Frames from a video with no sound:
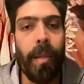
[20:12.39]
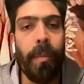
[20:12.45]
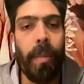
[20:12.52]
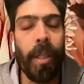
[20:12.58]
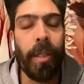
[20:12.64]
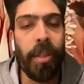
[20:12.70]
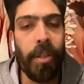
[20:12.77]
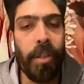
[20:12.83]

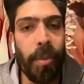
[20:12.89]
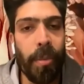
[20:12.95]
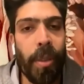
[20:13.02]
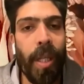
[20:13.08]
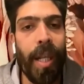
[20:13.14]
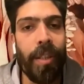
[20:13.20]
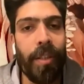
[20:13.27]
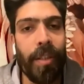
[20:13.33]
Bhakti Zoom
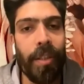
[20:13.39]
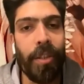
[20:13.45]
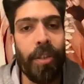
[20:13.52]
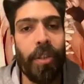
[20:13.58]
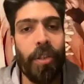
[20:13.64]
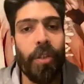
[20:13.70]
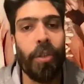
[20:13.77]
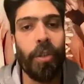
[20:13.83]
classes
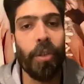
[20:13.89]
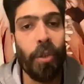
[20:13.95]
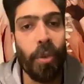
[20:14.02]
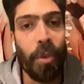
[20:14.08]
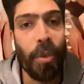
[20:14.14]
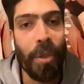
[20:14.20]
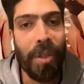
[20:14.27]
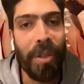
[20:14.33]

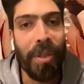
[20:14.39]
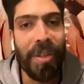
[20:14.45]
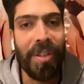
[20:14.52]
soon.